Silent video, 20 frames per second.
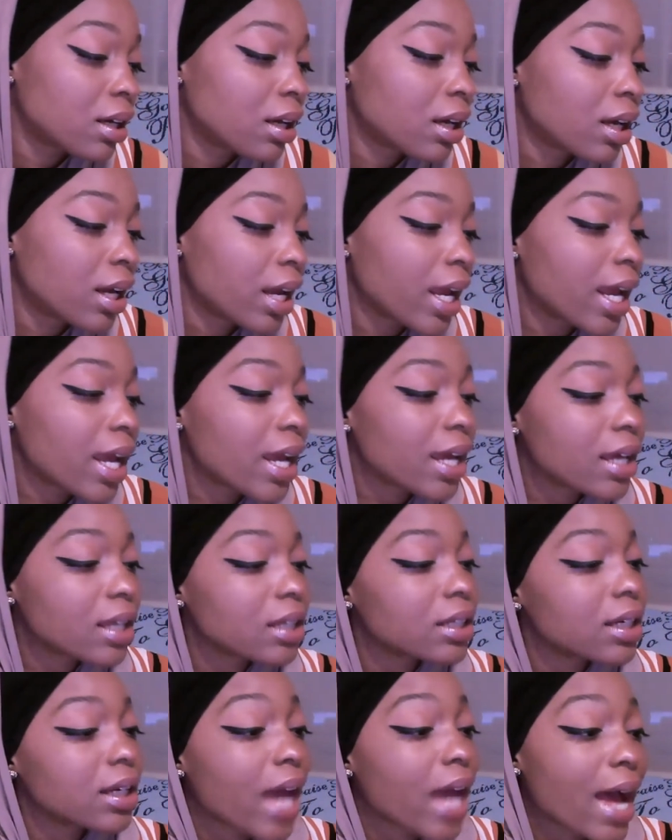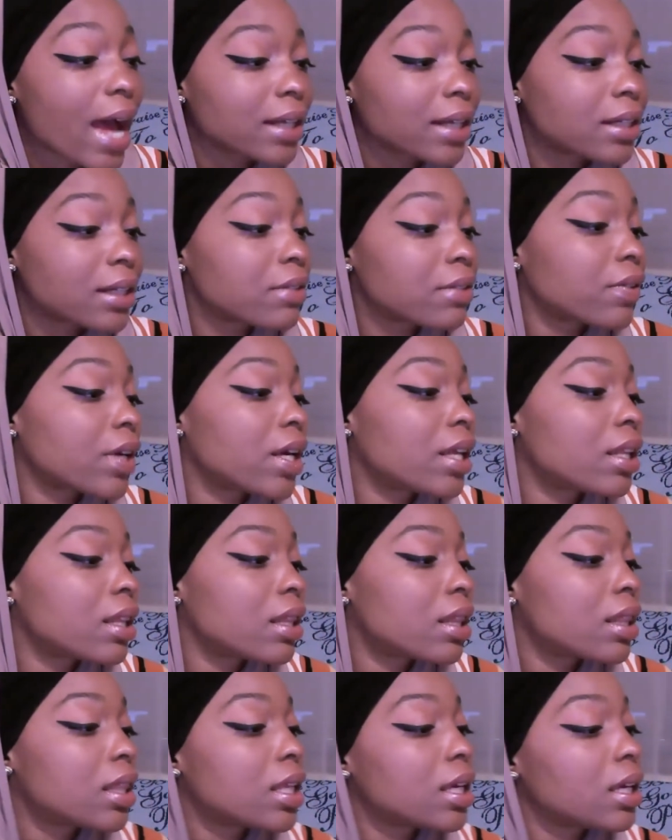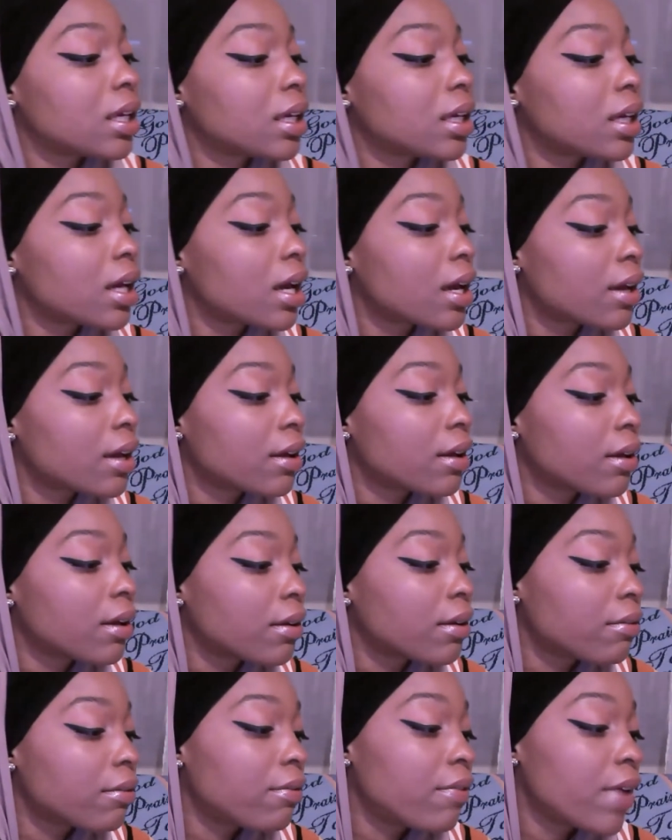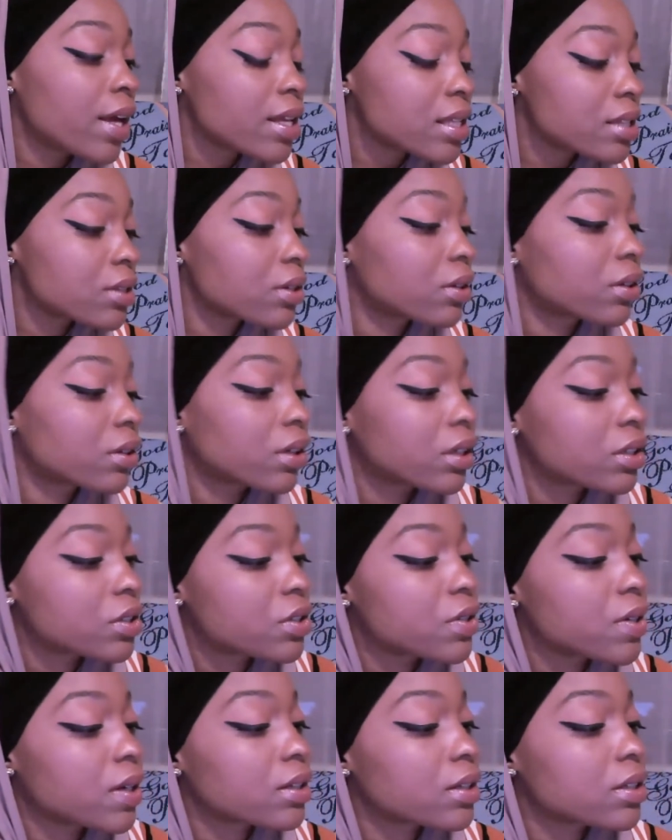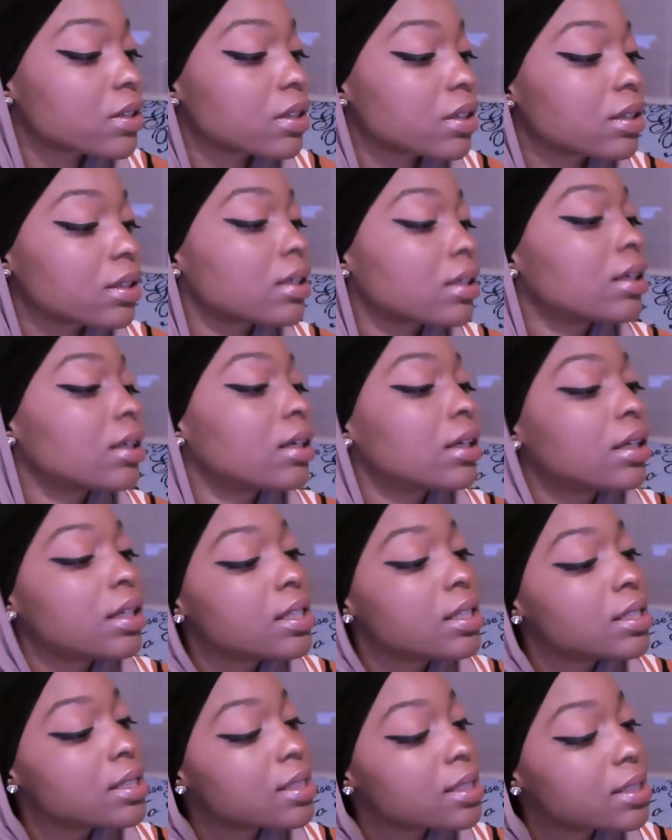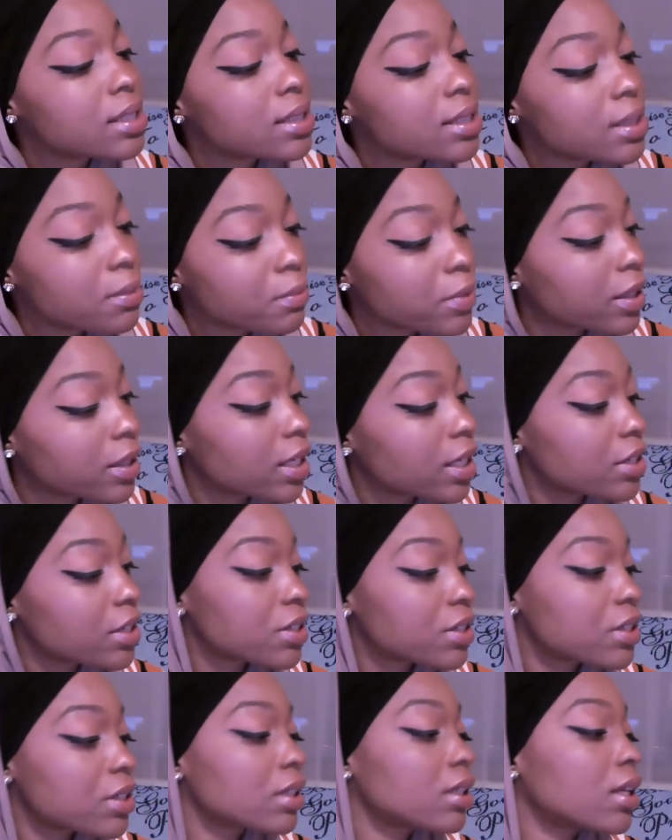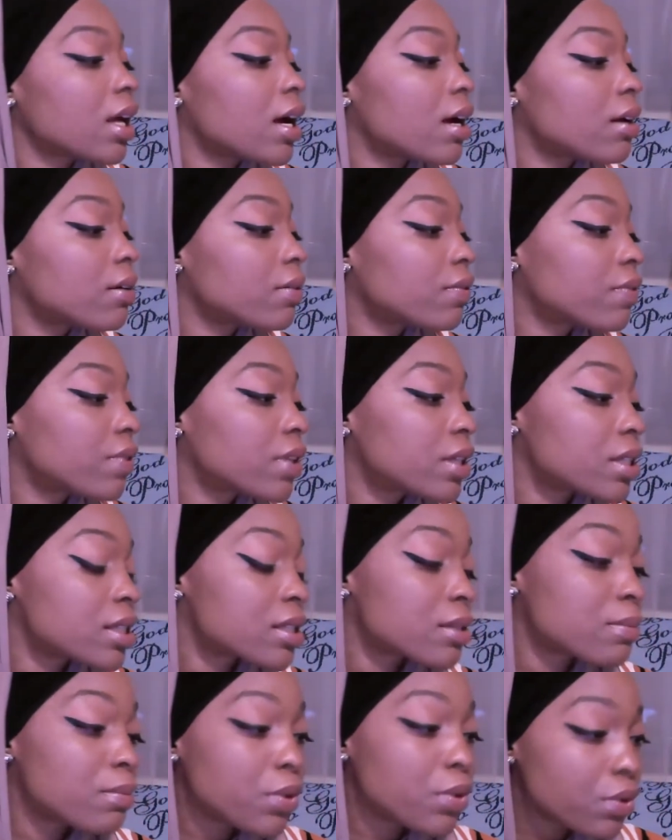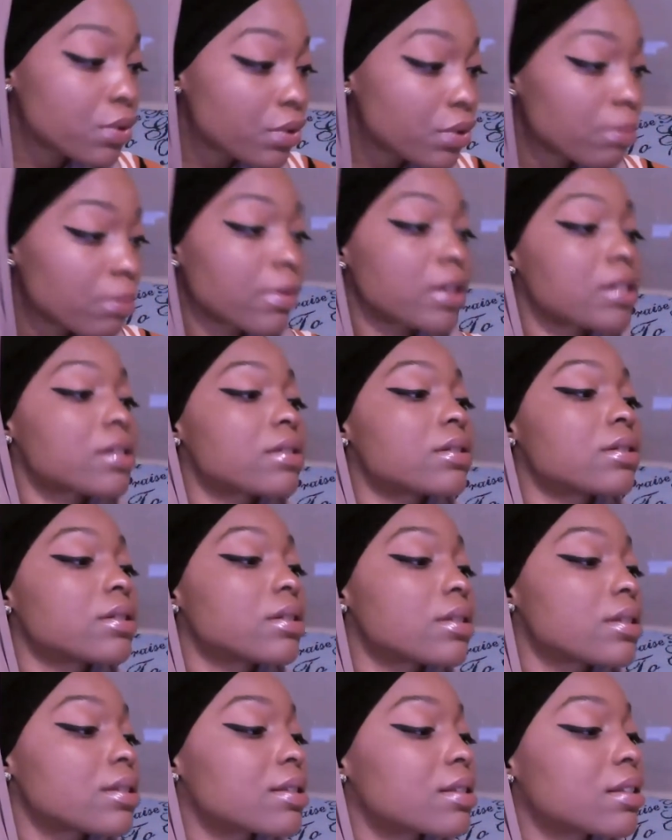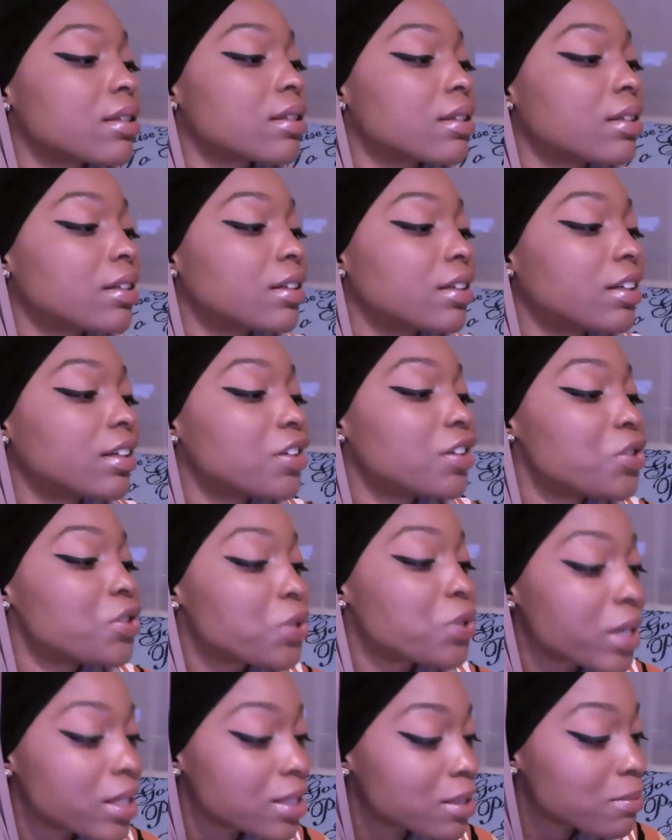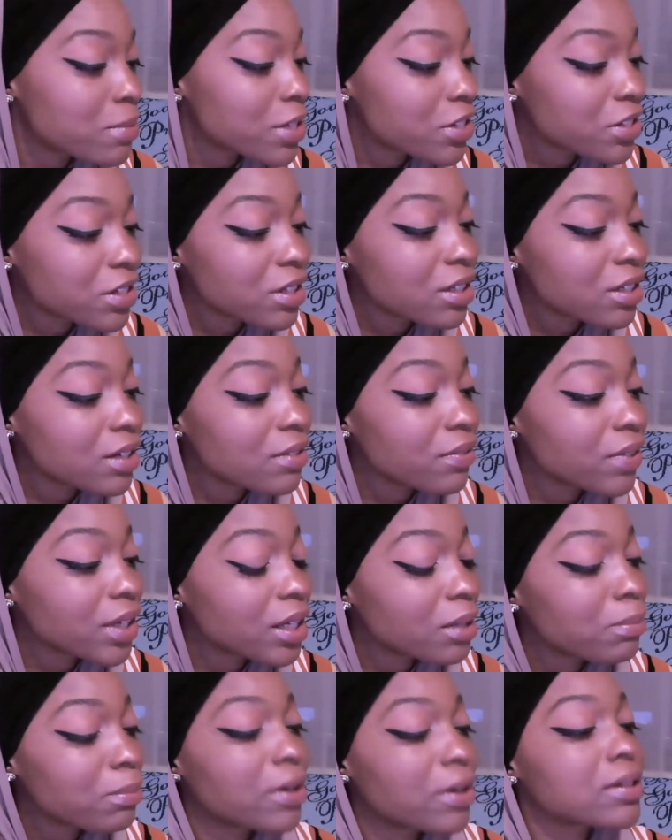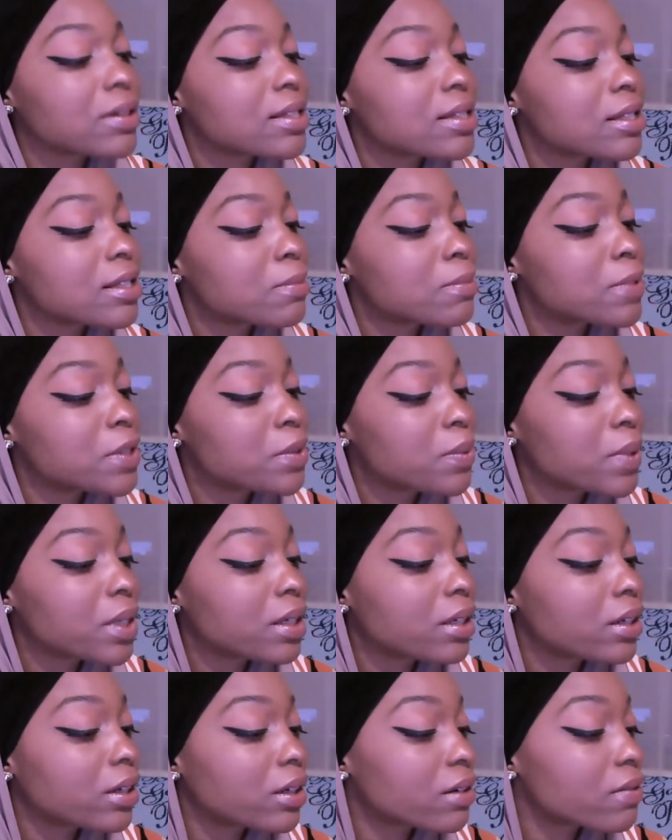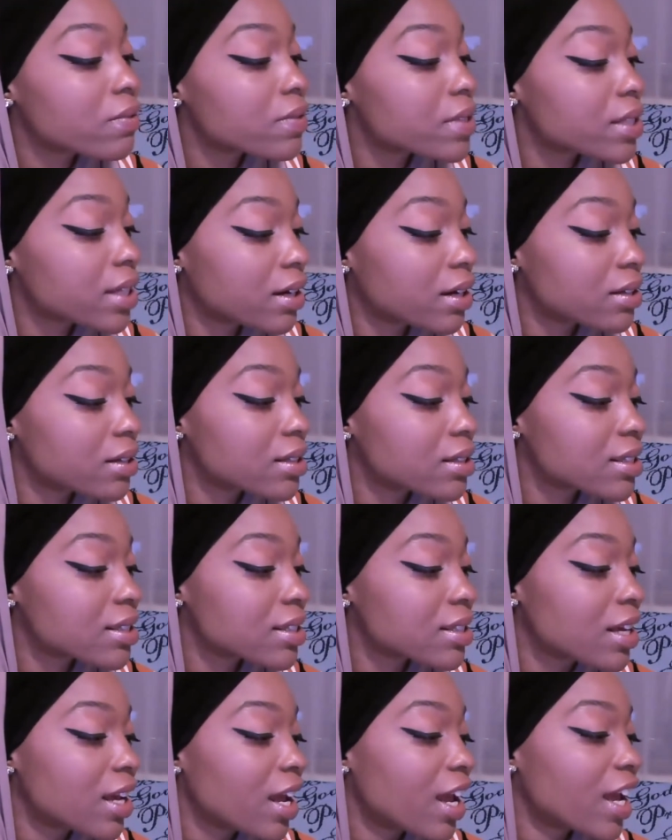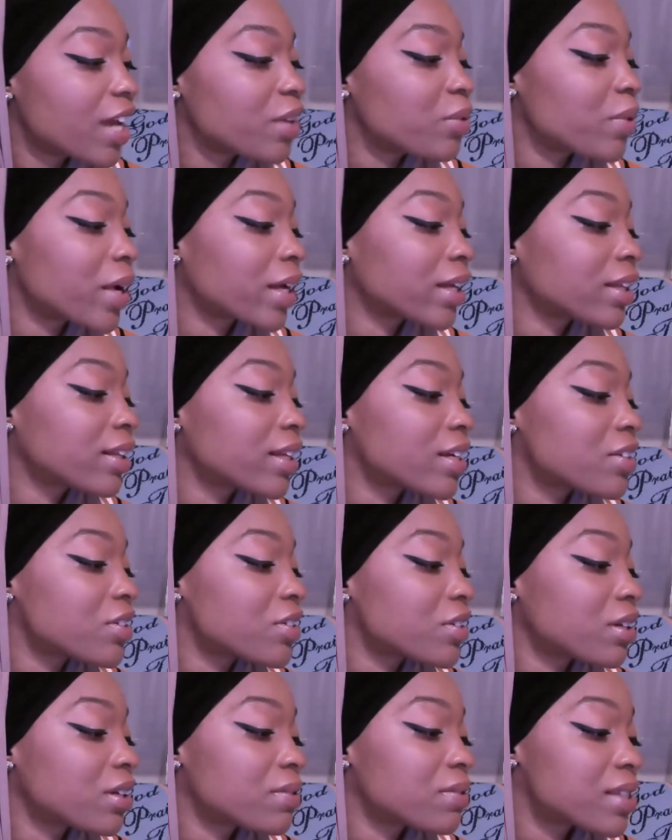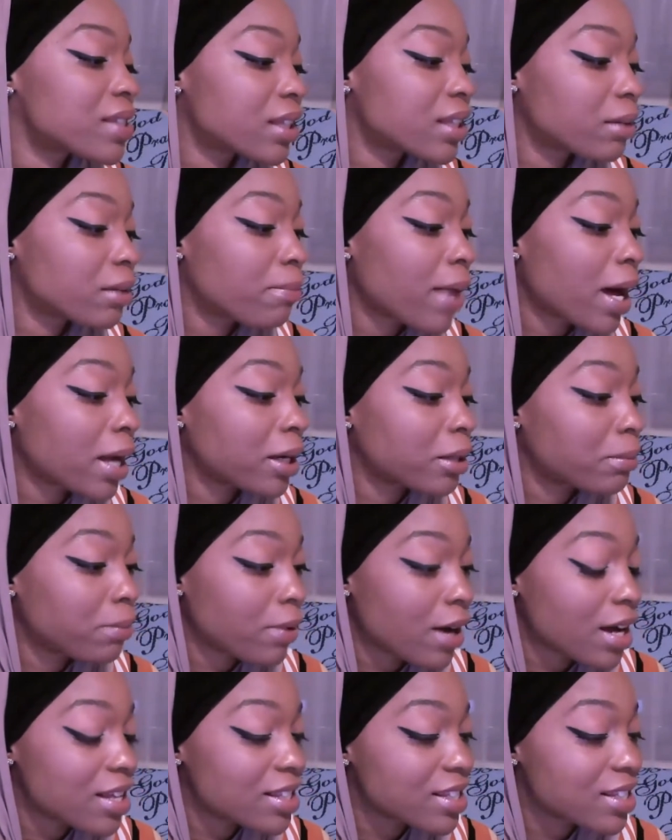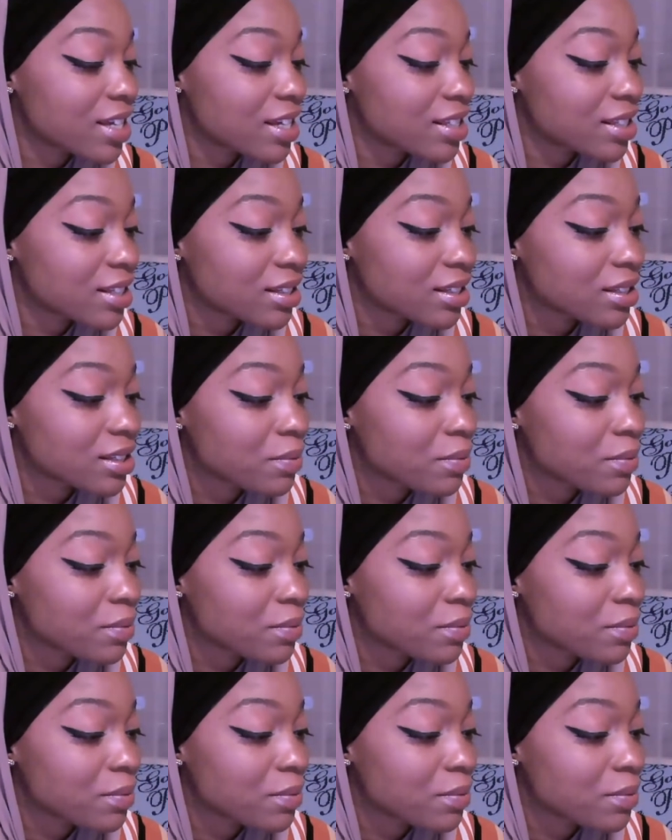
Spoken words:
and active in the vasoconstriction, stimulation of the smooth muscles, transmission of impulses between nerve cells, and regulation of cyclic body processes.